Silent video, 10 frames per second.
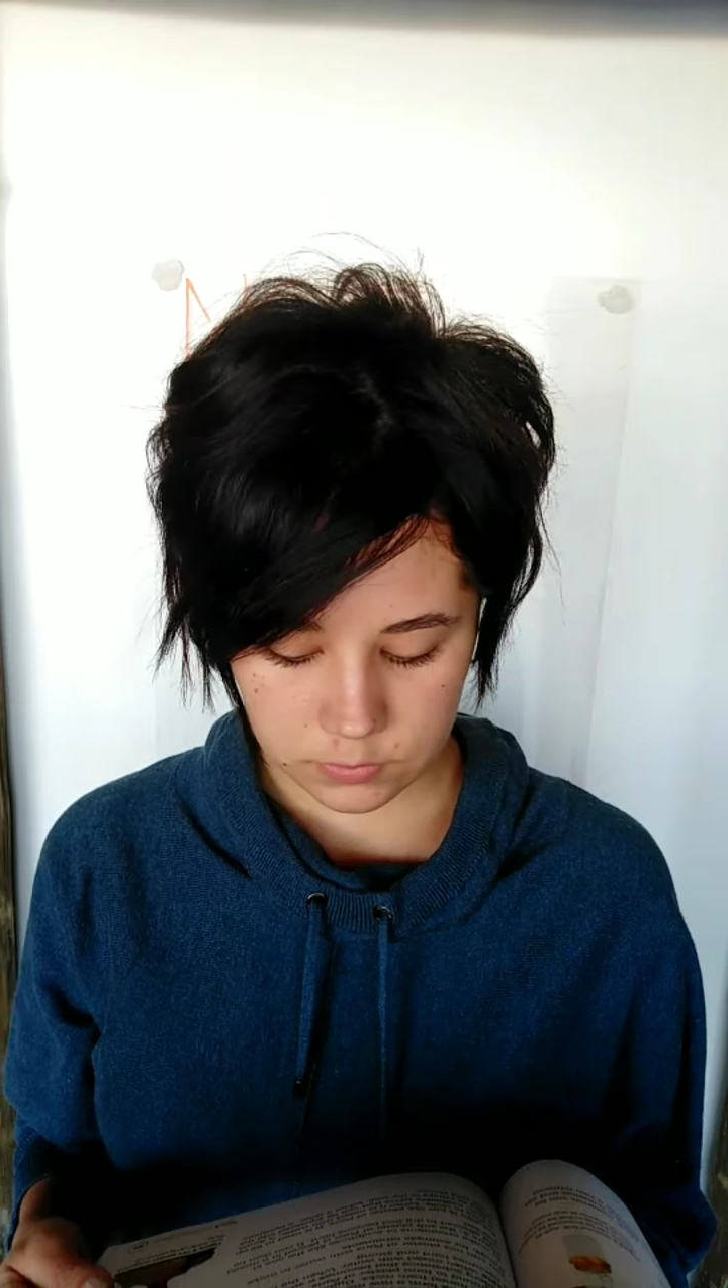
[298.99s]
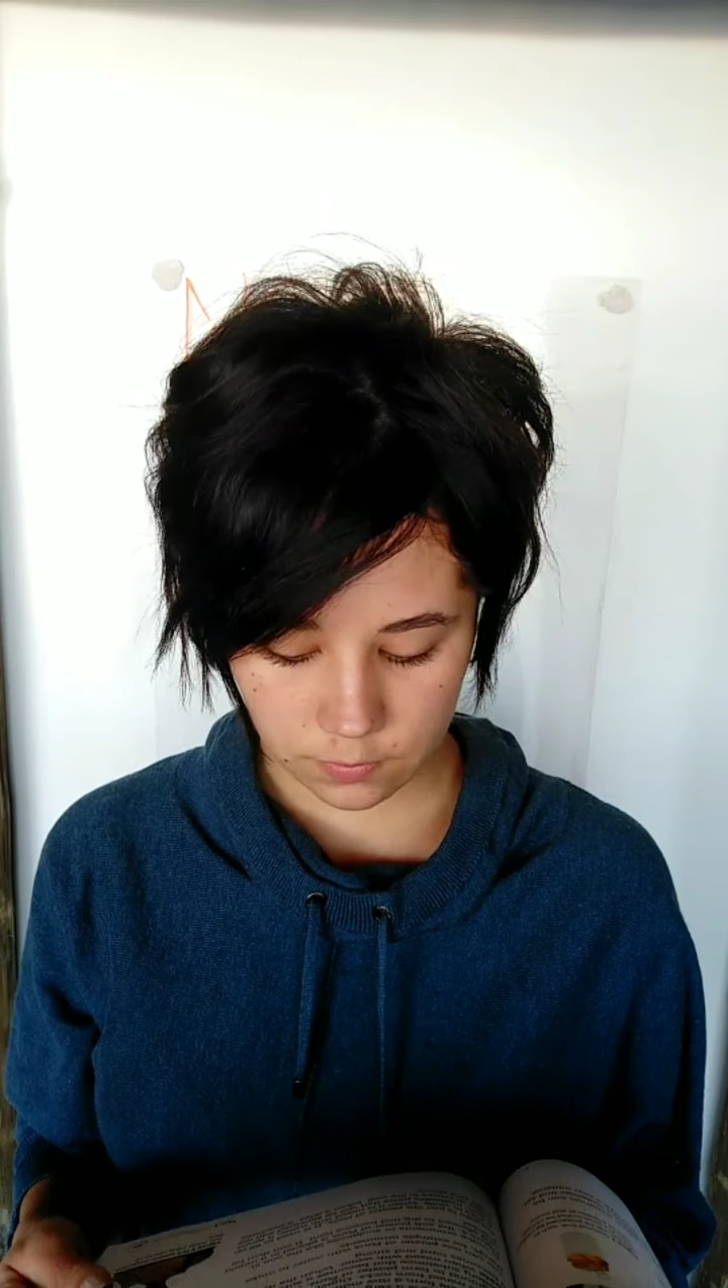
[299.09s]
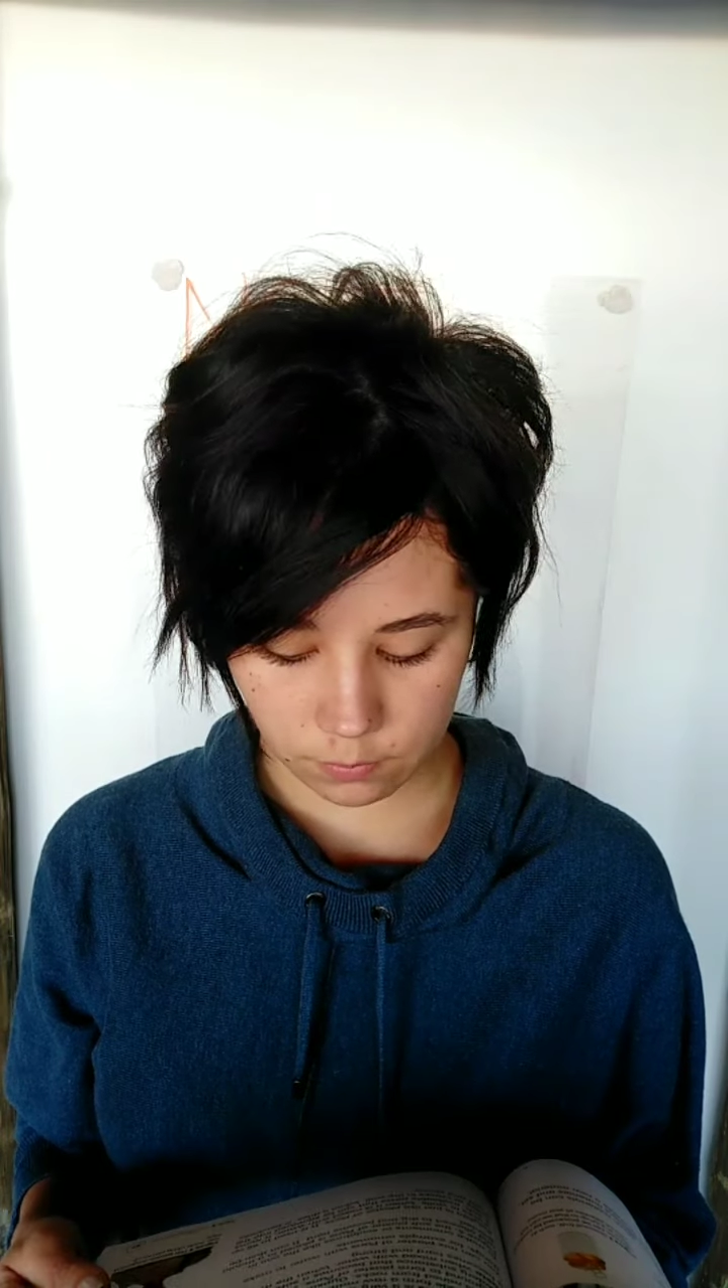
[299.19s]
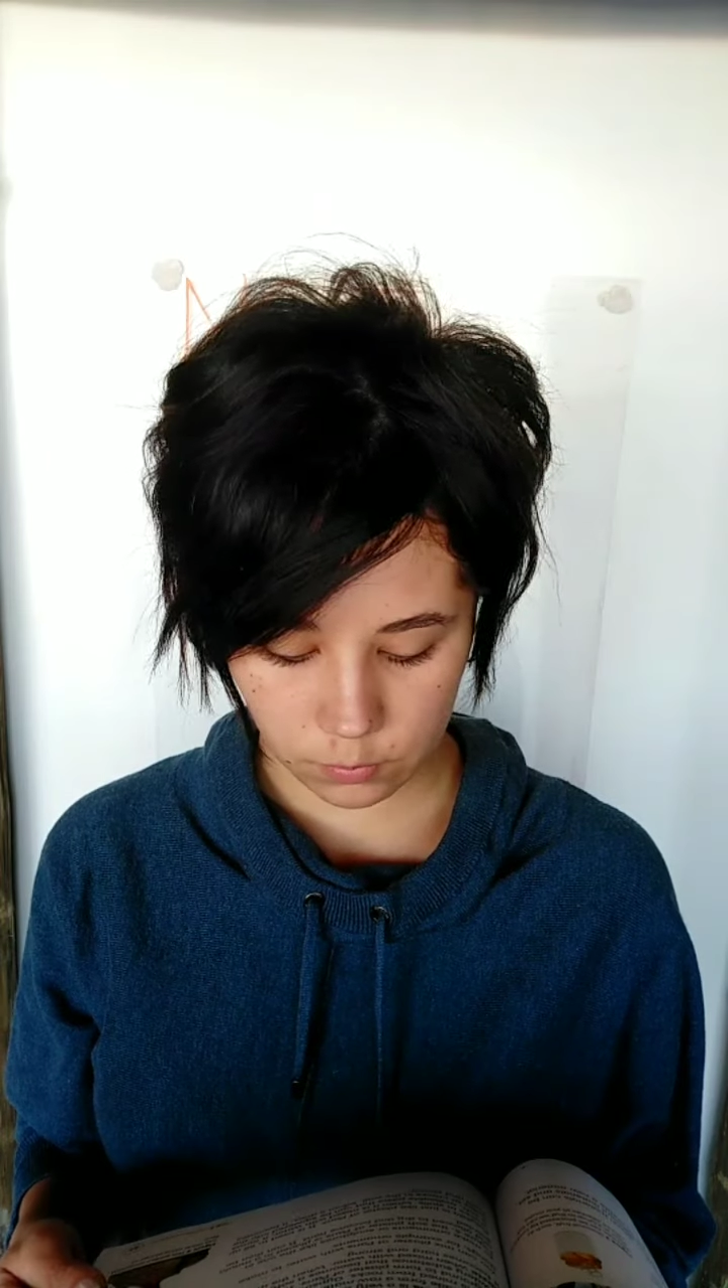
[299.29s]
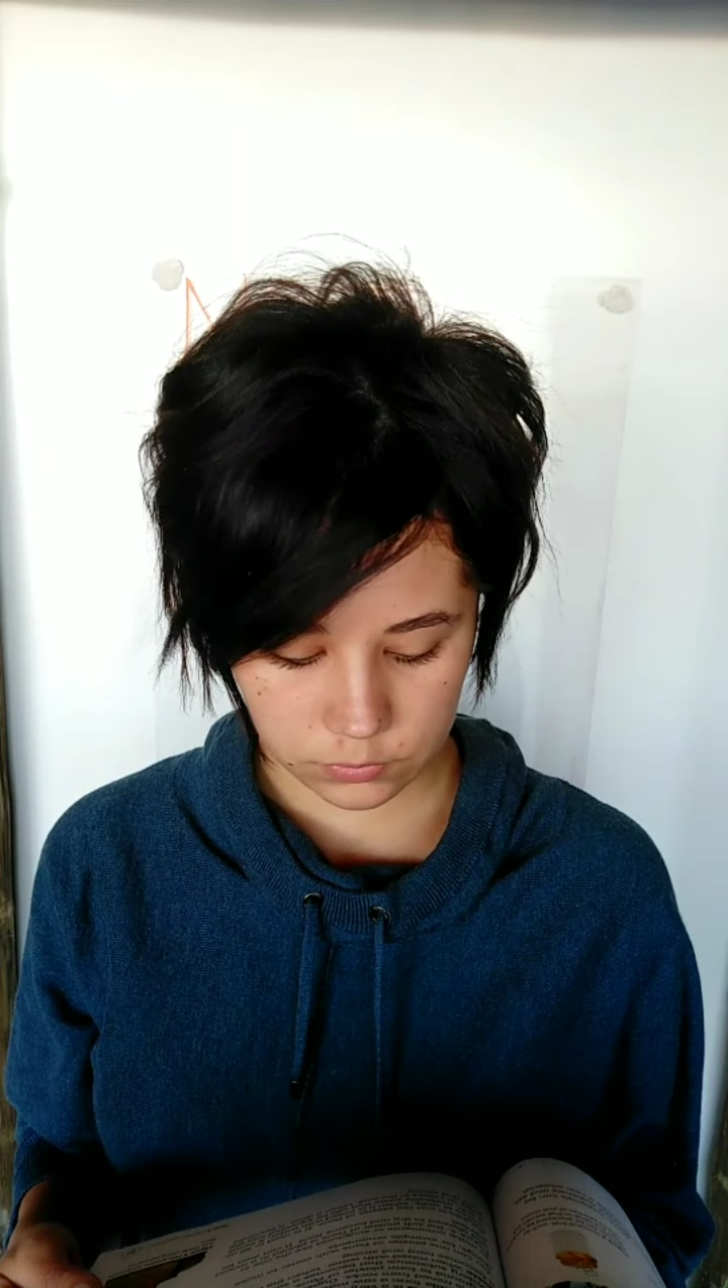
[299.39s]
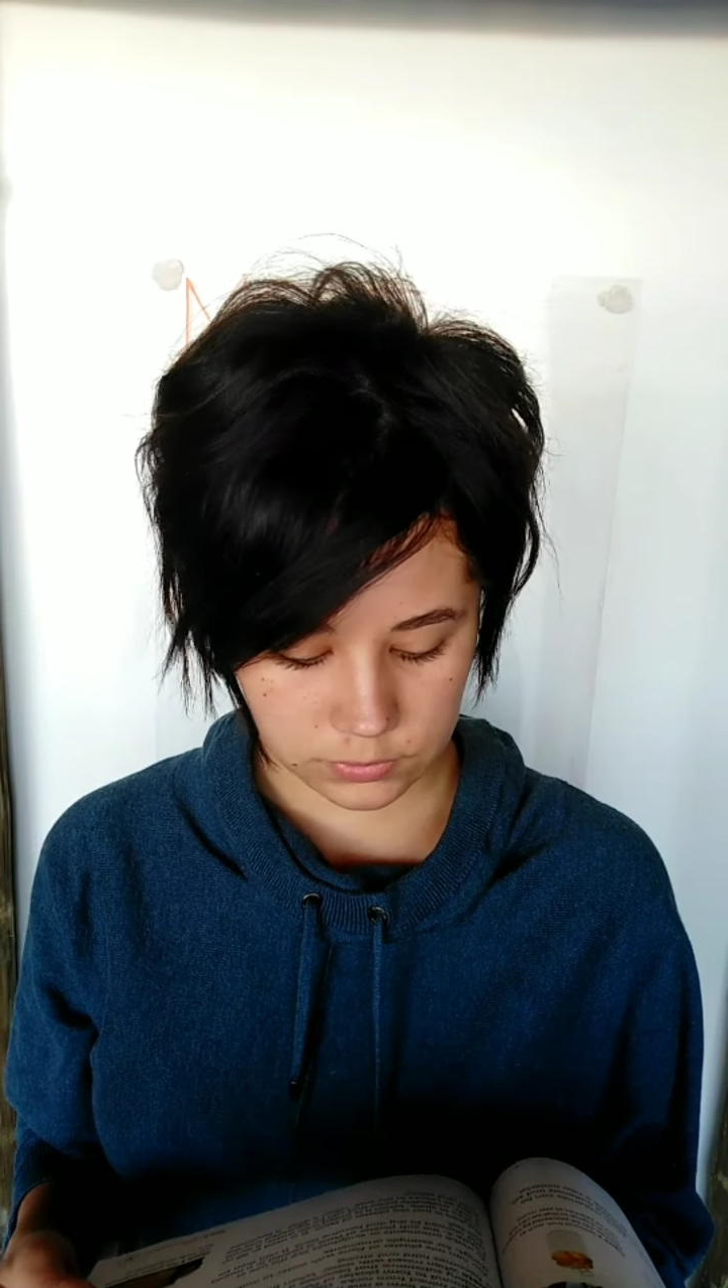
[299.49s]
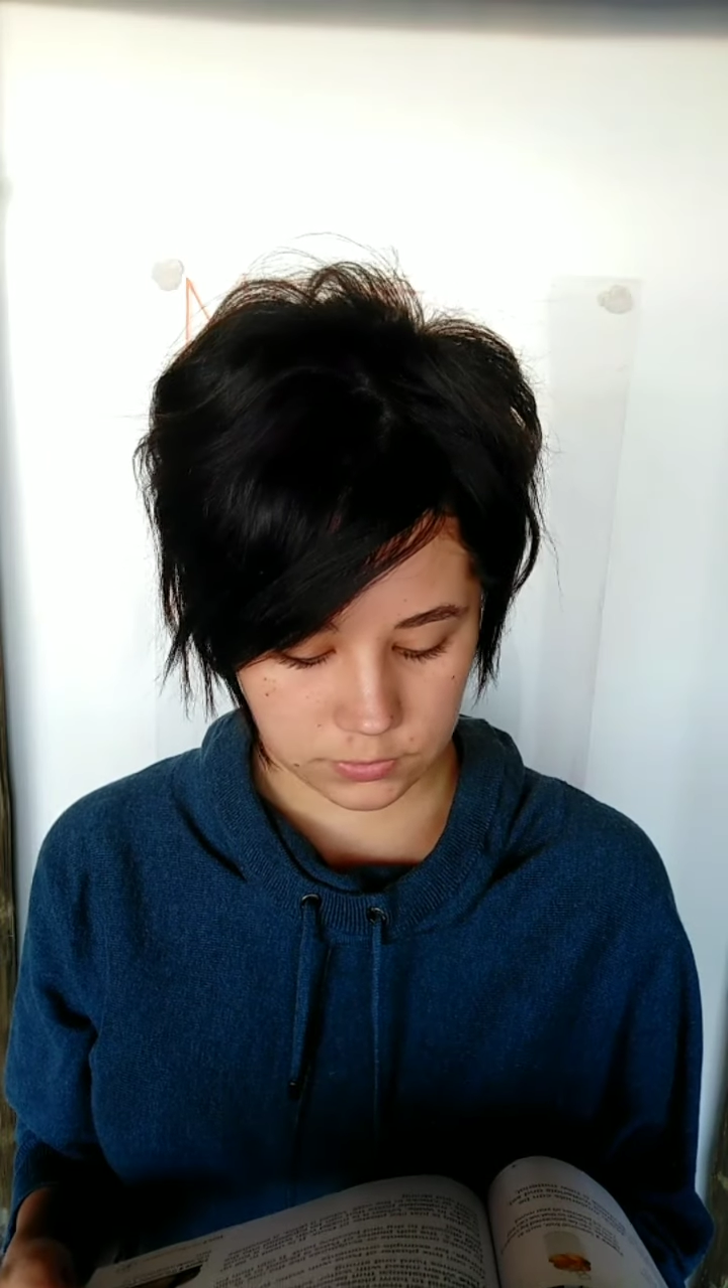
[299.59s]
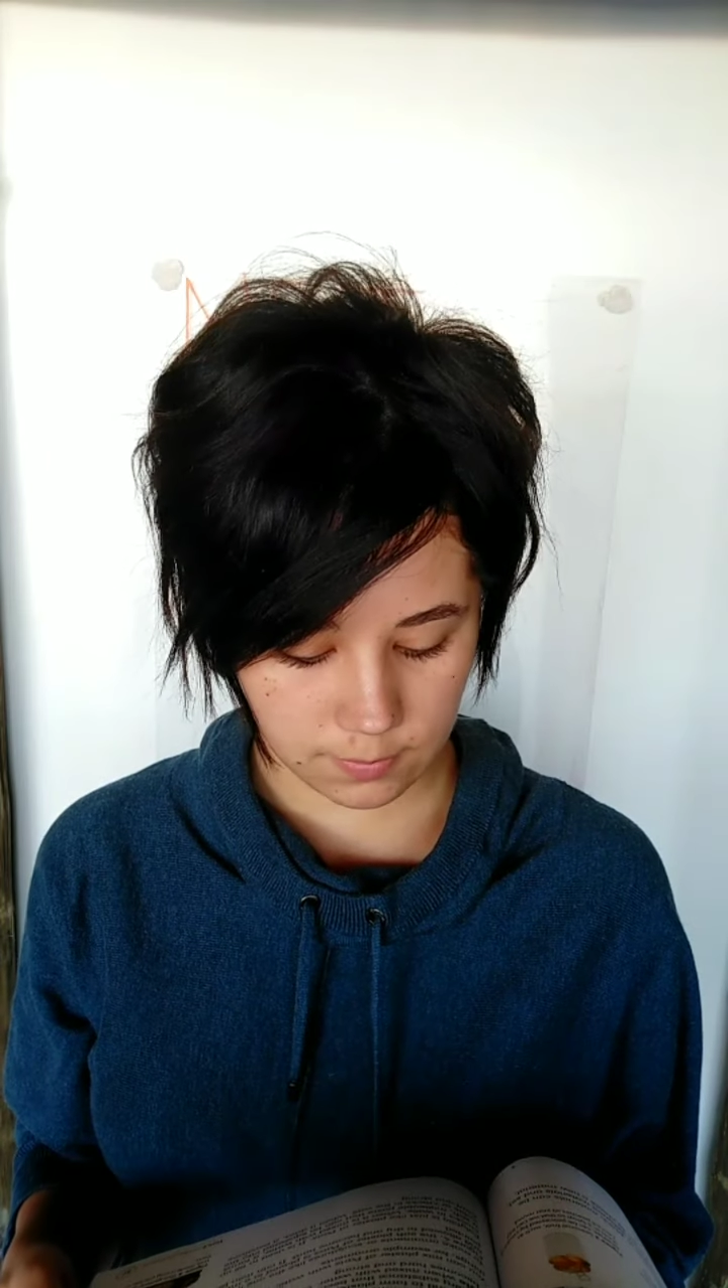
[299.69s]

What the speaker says: with water to